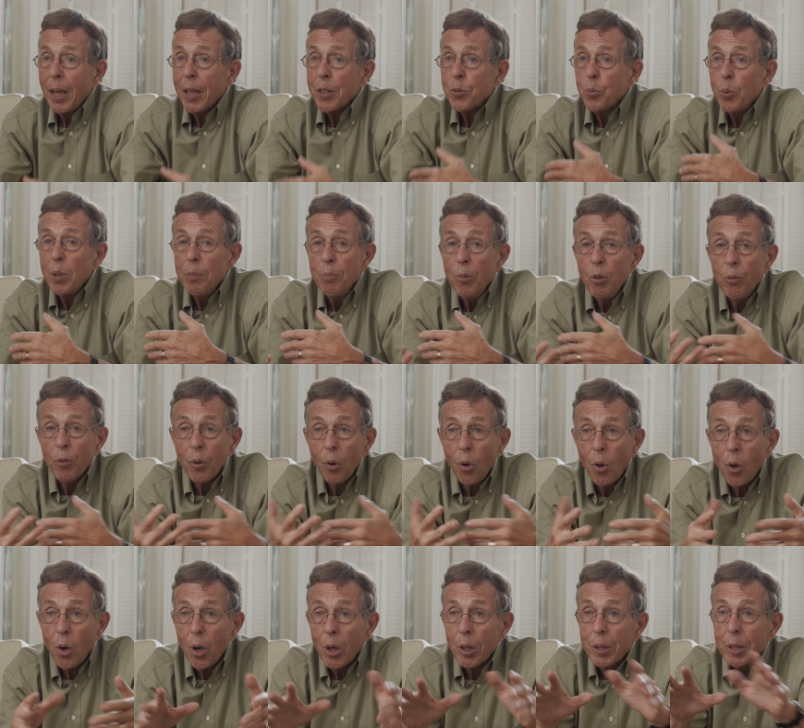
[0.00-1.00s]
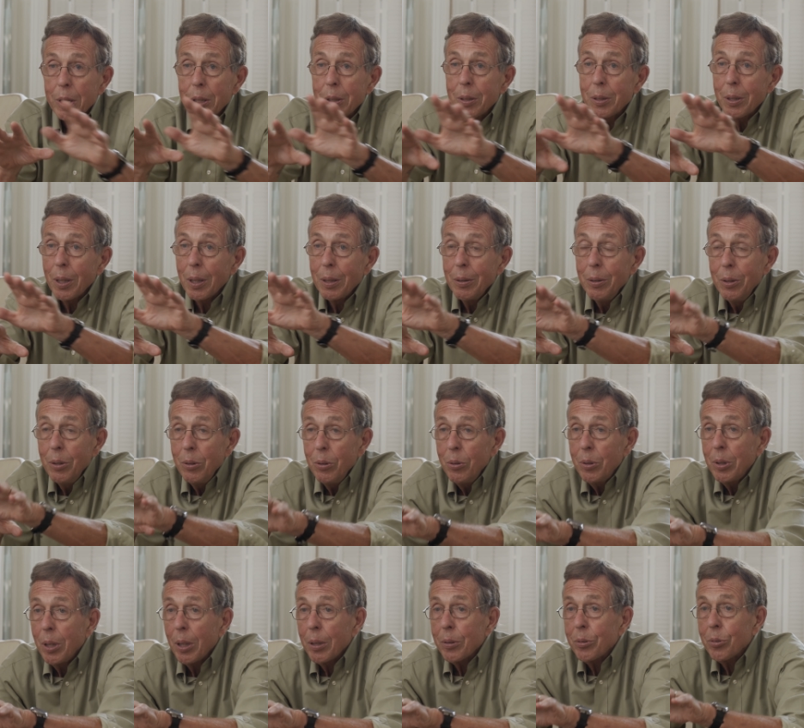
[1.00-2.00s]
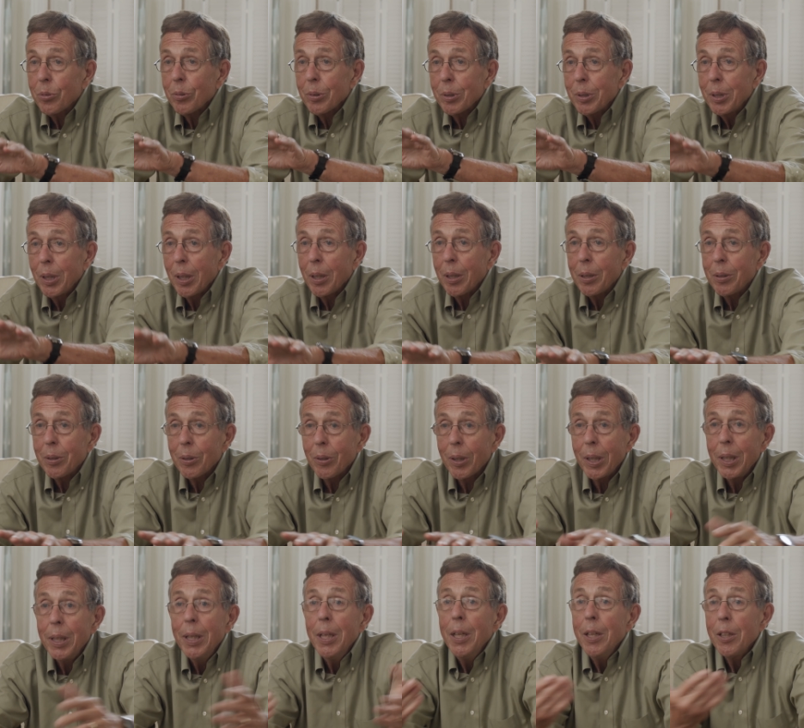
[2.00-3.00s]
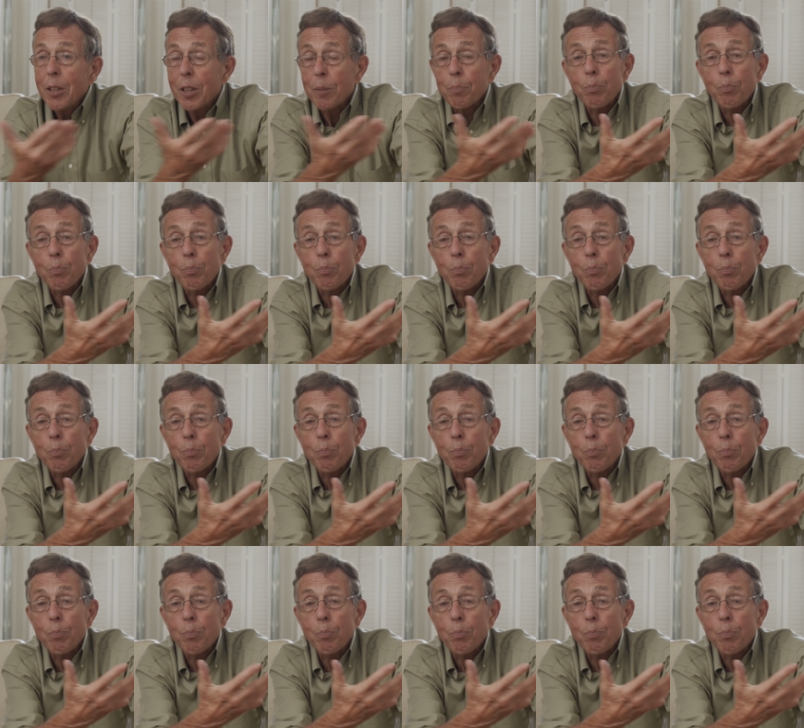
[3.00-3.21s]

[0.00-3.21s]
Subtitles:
as we move along into a new cultural territory